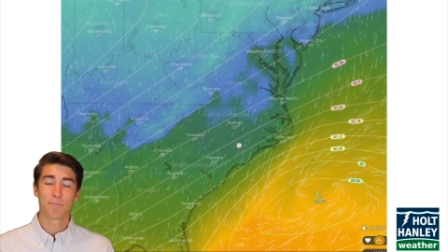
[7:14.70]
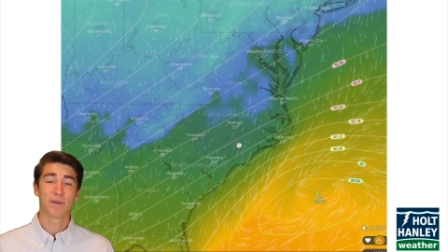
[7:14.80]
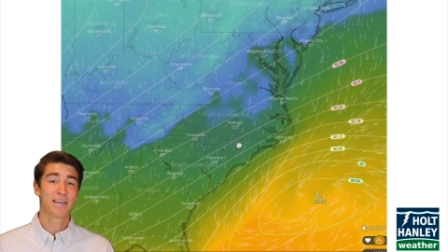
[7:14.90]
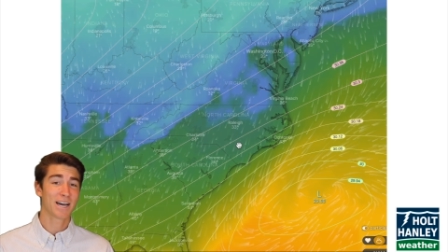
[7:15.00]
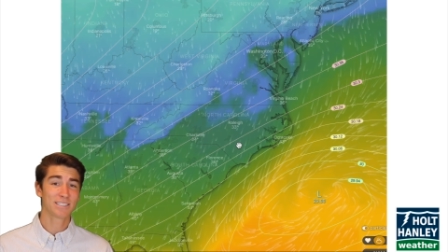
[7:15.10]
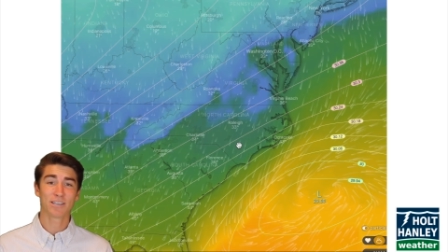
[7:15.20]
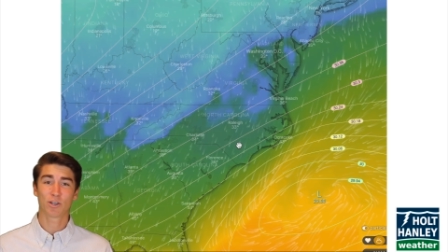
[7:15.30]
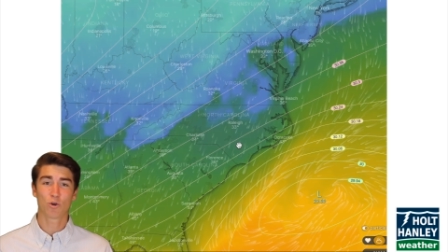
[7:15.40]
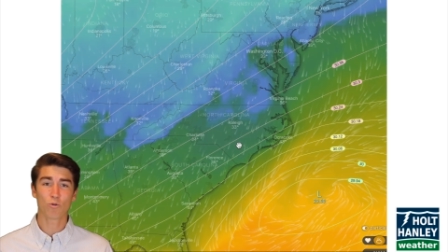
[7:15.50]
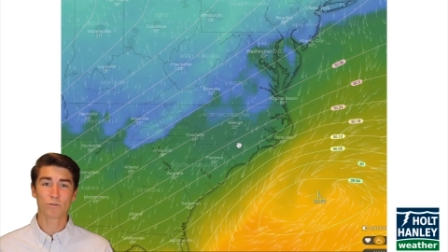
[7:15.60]
Because
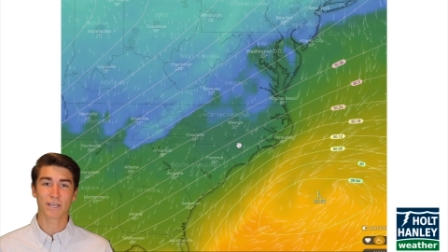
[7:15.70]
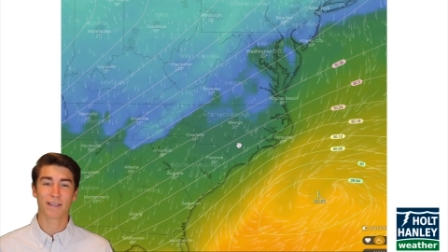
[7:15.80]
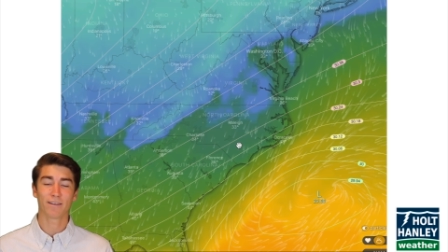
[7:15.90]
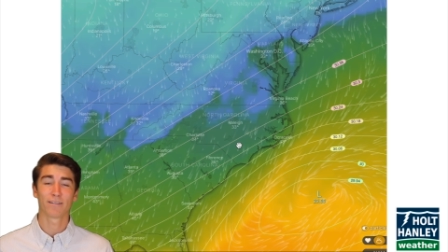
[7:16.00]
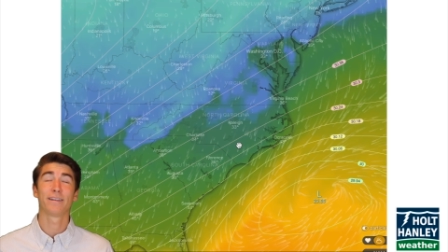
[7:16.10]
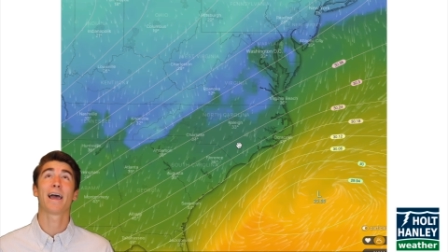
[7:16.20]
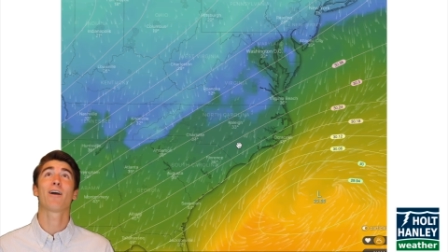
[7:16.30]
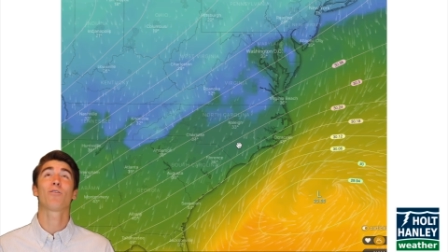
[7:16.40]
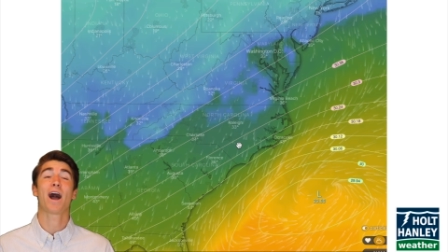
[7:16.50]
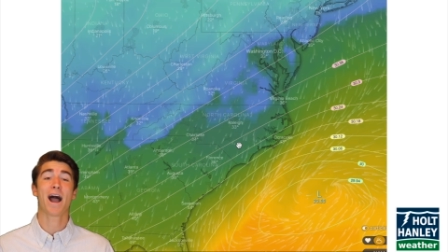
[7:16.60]
it cools it,
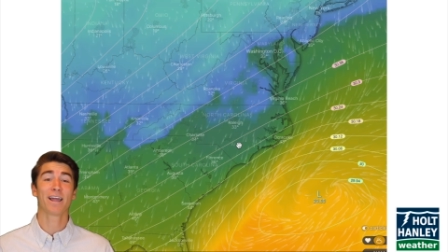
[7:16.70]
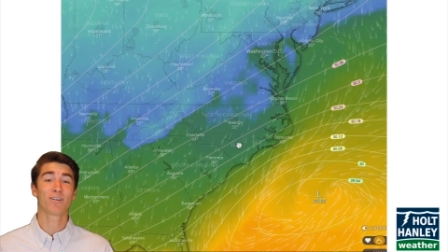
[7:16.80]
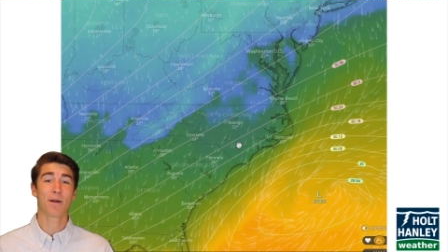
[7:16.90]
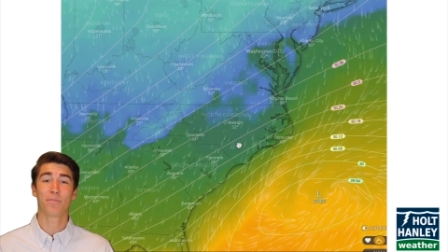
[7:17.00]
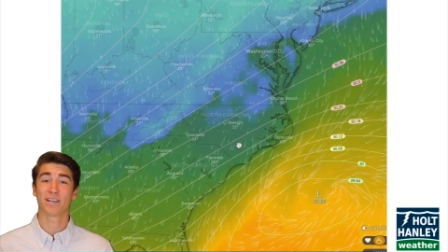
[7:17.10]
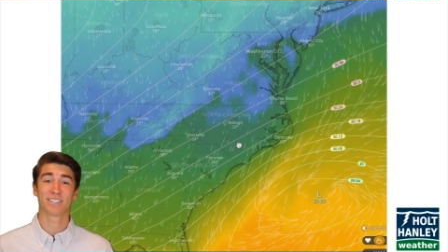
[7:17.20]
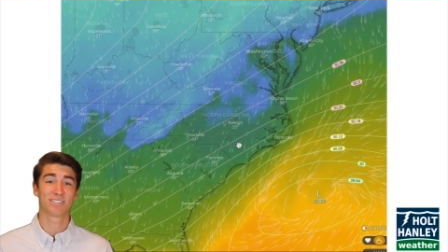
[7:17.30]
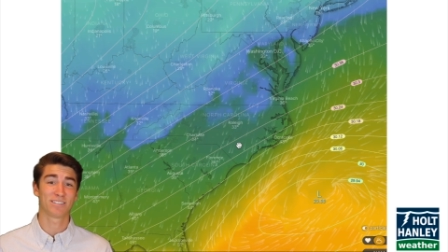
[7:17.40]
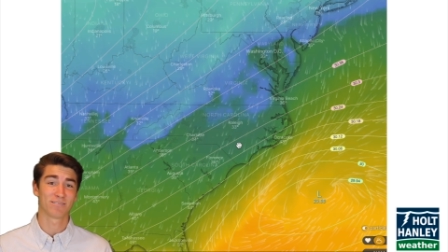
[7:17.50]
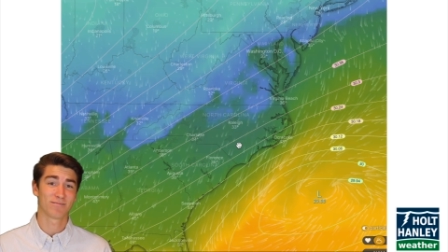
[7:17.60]
now higher up
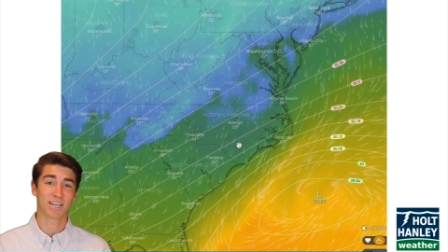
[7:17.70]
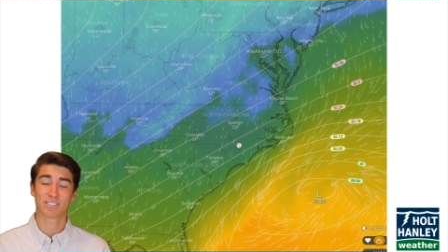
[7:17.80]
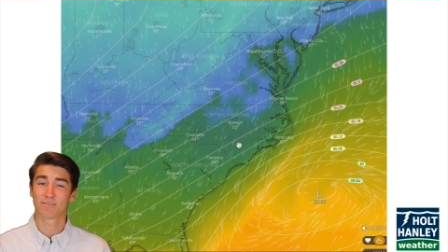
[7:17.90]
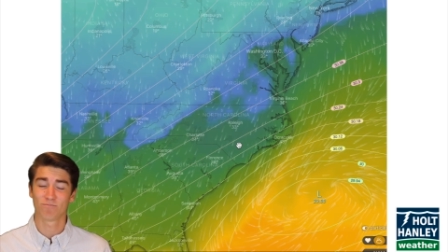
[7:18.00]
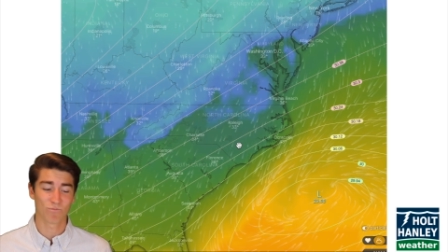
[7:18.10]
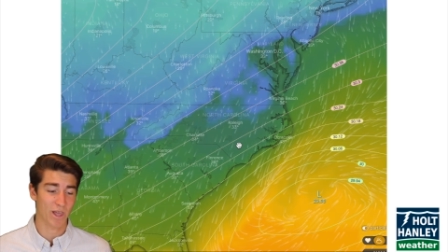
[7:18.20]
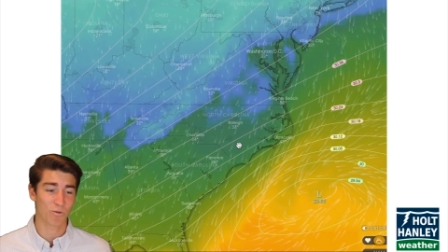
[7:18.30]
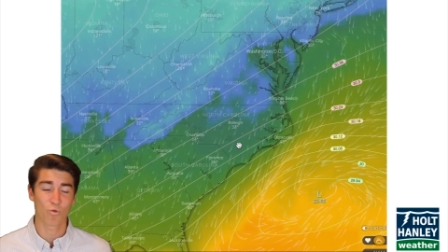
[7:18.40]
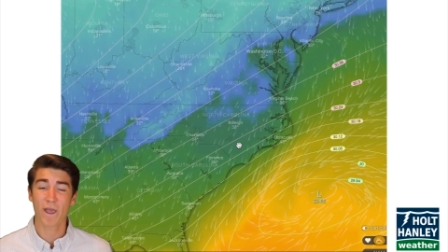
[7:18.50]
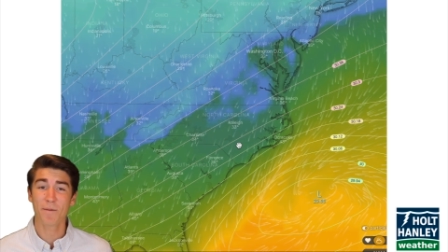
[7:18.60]
it's a,
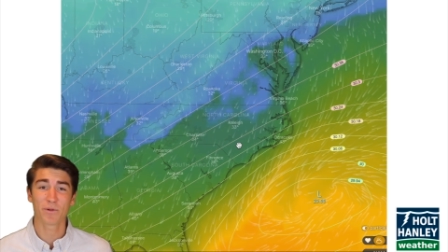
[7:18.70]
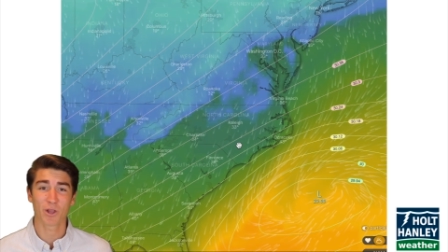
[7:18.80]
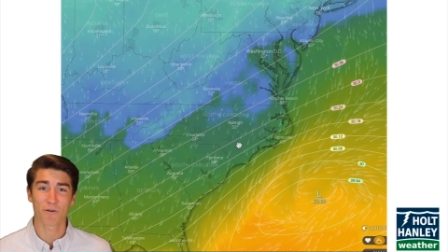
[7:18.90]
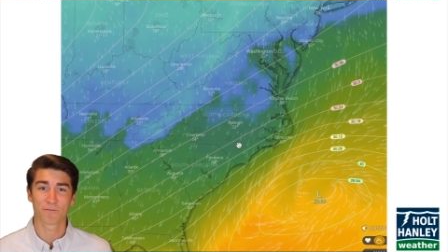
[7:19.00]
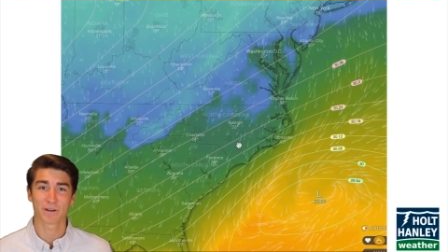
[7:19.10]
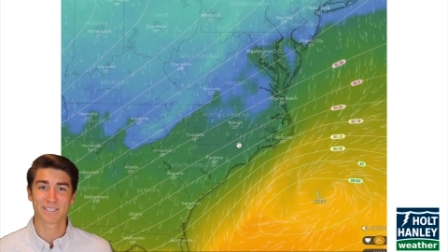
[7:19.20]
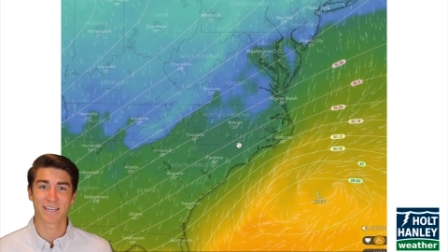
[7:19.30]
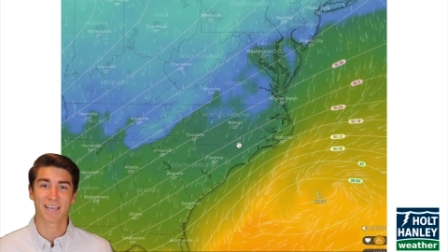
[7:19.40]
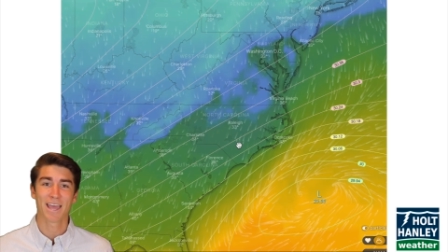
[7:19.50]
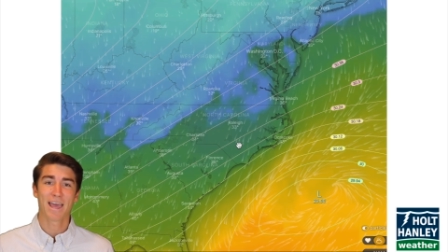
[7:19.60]
like way below
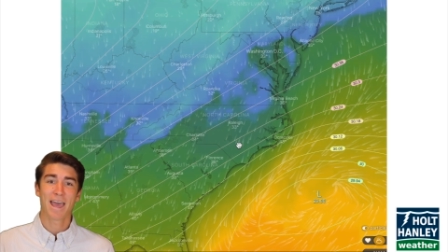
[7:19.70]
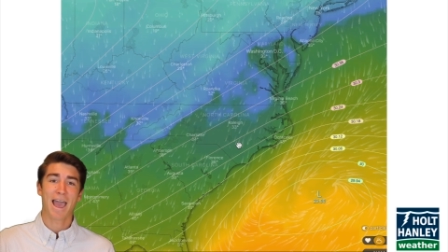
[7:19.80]
freezing,